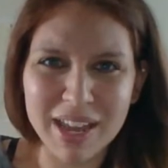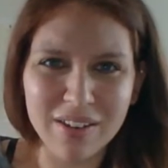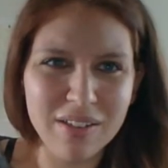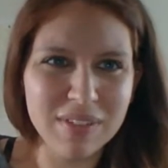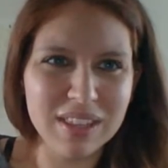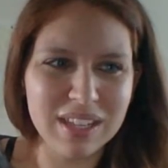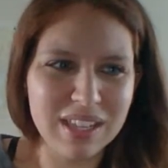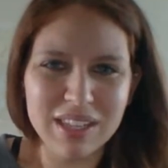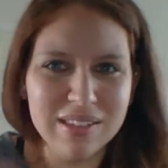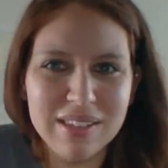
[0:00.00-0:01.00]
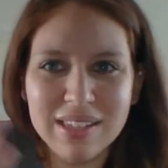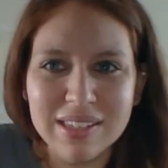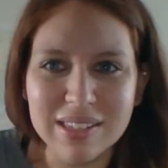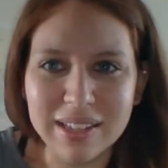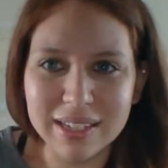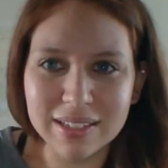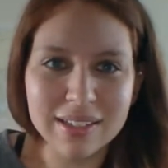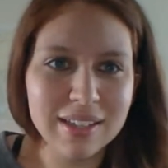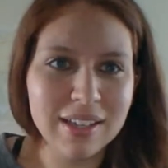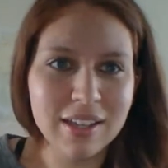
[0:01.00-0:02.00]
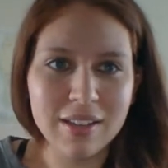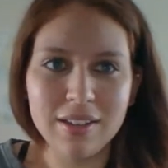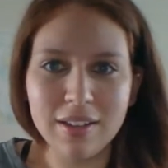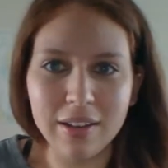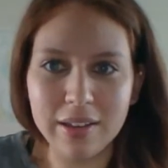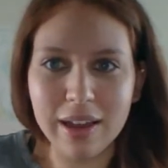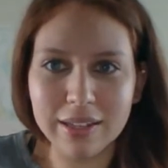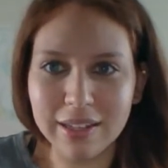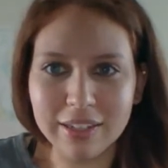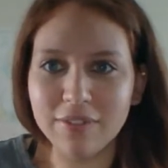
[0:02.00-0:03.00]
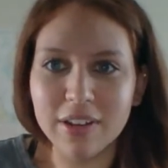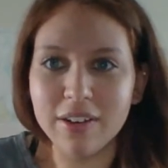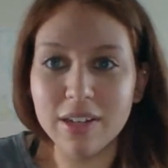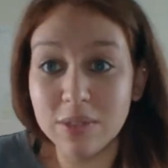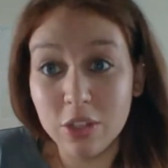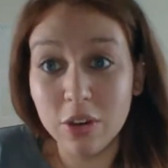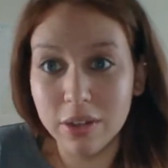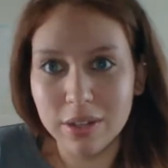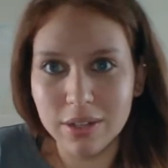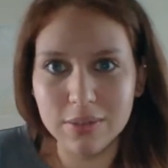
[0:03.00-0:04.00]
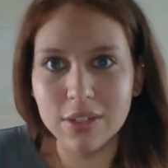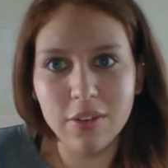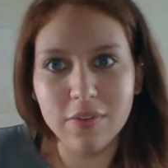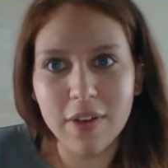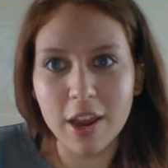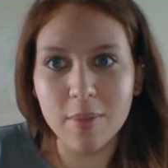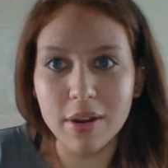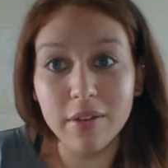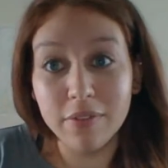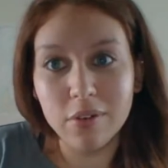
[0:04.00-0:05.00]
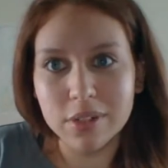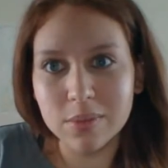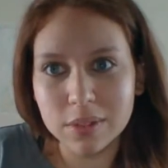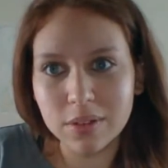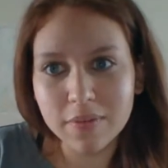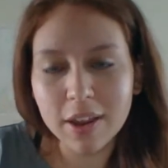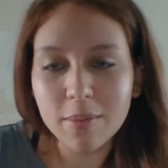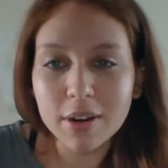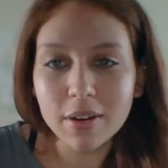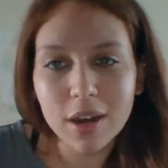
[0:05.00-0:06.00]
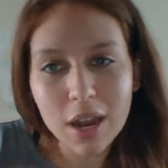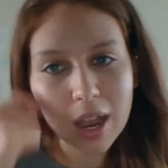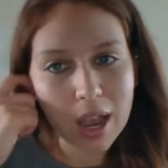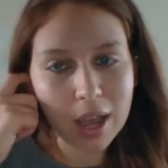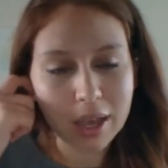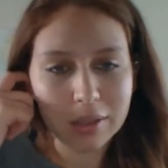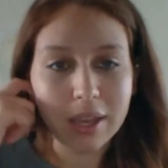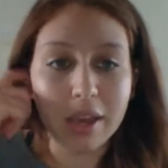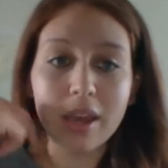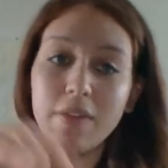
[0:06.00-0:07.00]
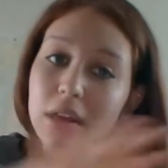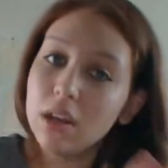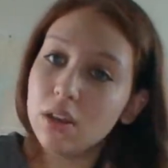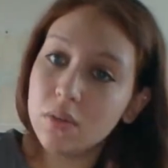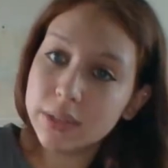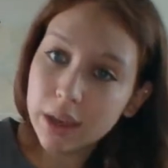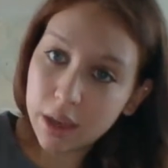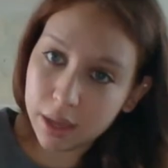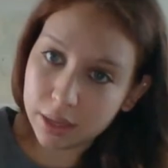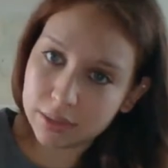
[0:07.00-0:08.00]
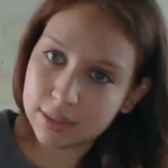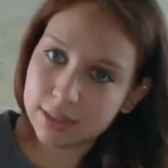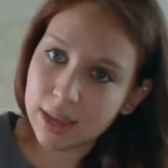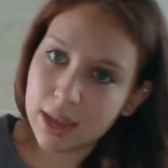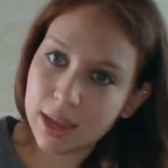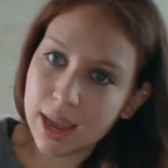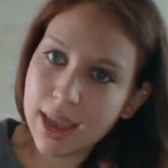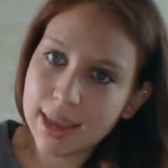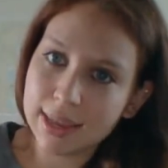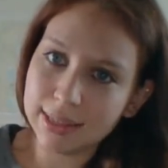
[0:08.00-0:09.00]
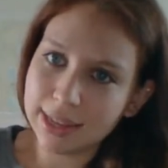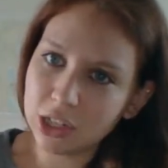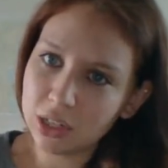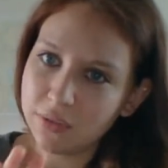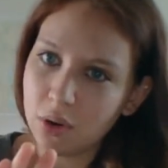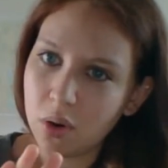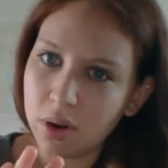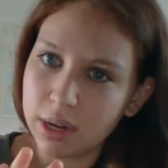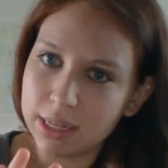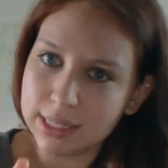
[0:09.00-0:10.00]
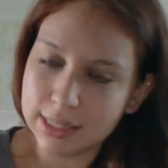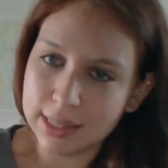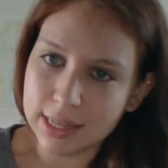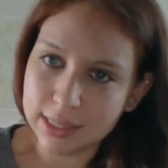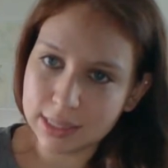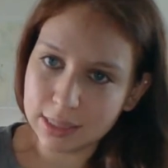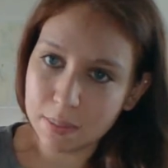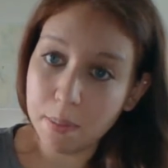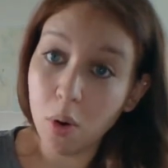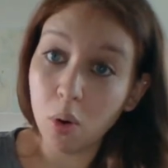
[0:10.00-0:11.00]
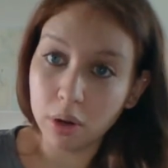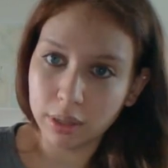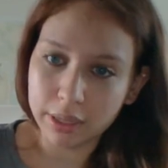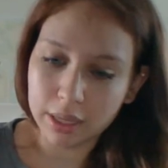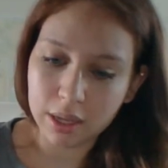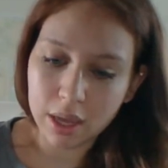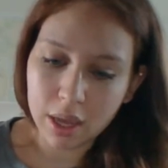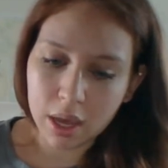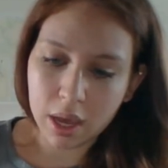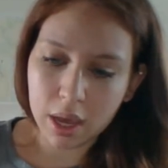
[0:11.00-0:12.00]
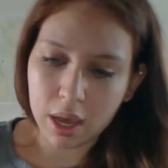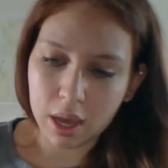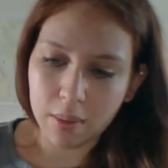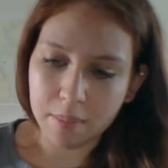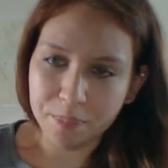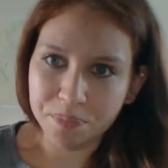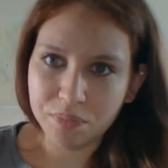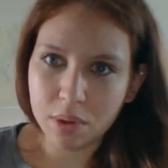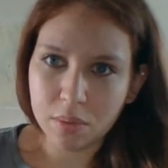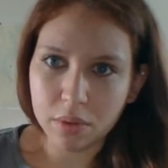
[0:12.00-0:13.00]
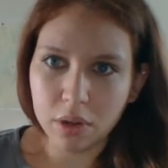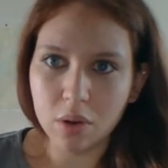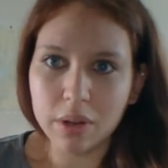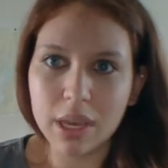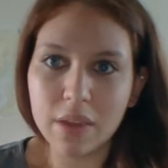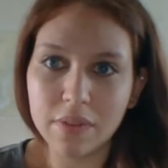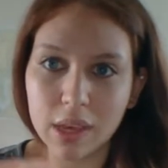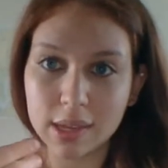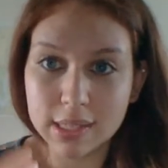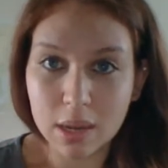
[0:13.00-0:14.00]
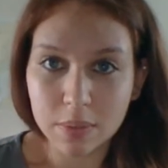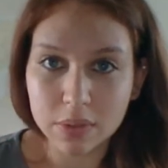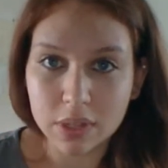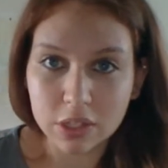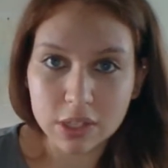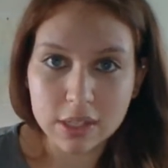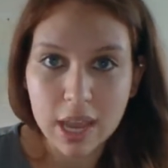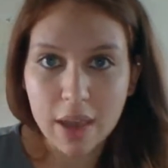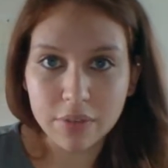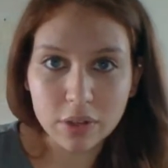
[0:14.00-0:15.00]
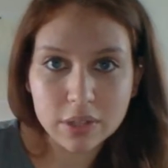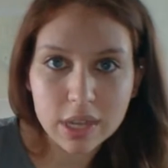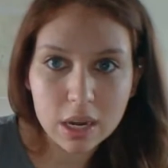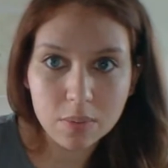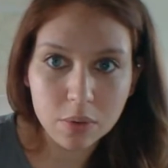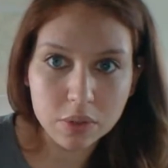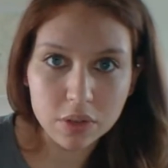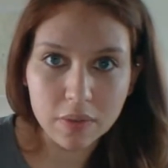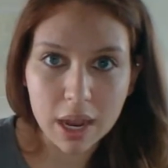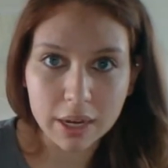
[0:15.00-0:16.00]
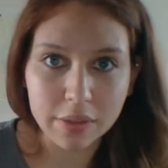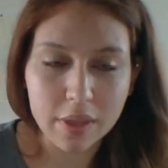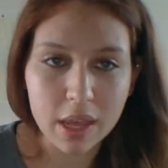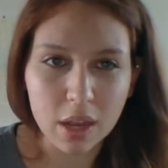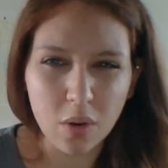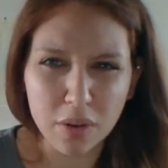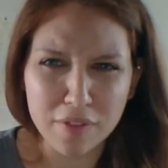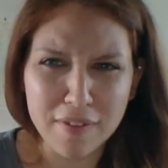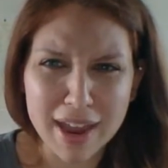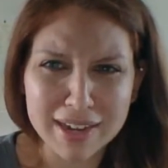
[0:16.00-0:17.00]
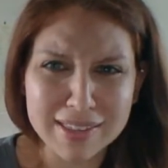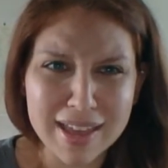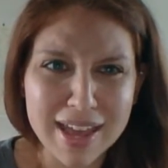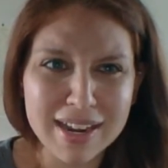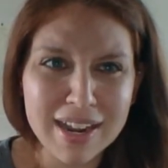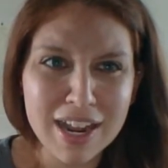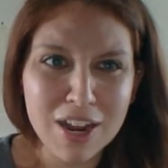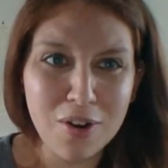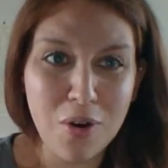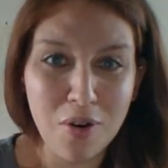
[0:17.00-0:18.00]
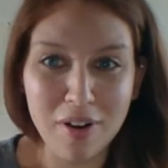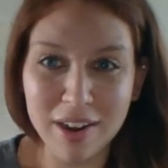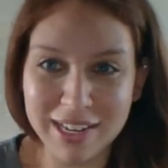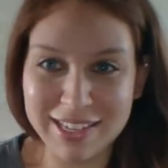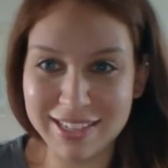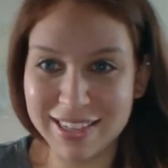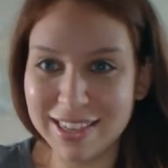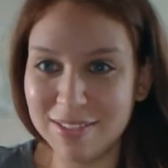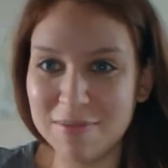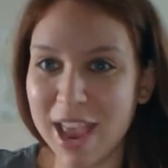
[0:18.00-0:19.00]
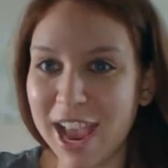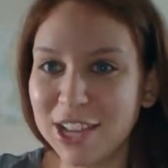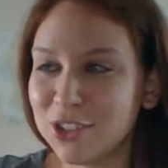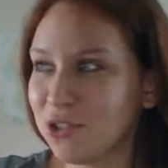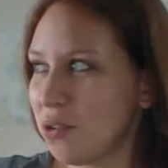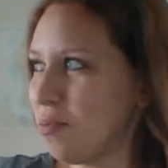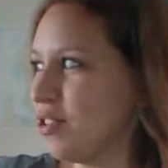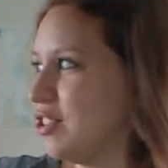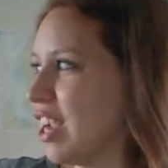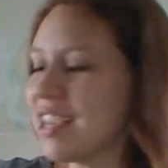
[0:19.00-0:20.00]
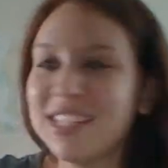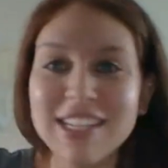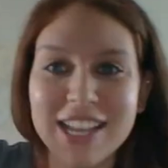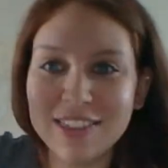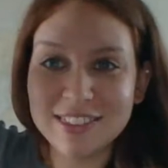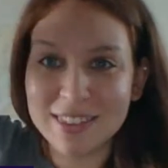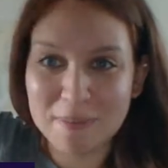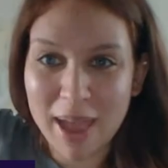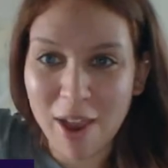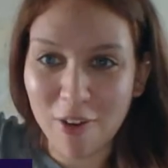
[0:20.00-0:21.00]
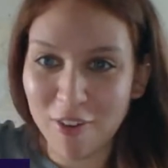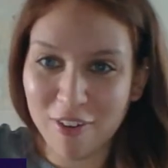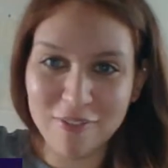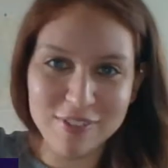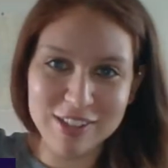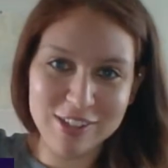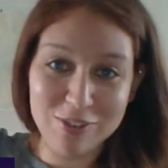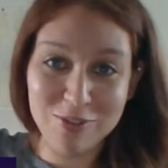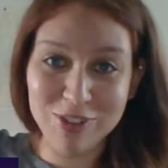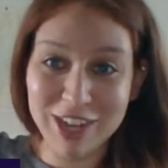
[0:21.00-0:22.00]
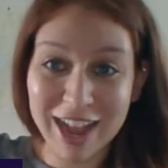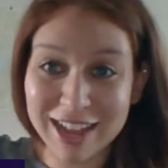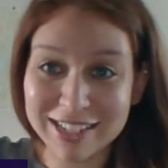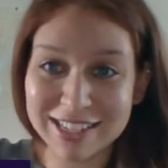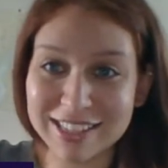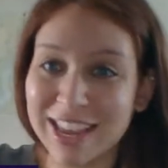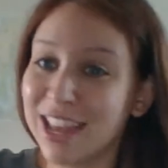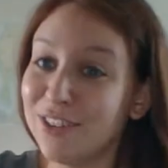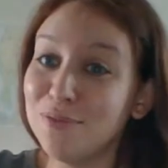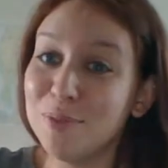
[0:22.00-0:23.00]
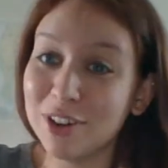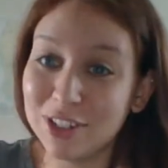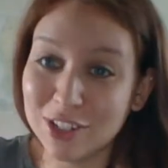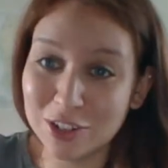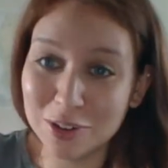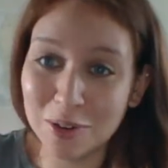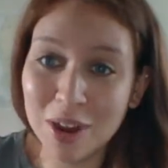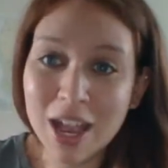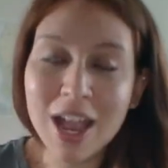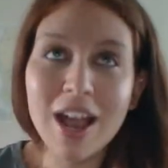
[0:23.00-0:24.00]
I don't even think he is like a godlike fighter. He was good. He was a good firebender. Of course, he was a good firebender. And then it goes on to say, hey, Legend of Korra did this poorly. Giving examples such as the Avatar State booster rocket thing, or the fact that Korra astral projects and gets the power of these huge gods at the end of Book Two.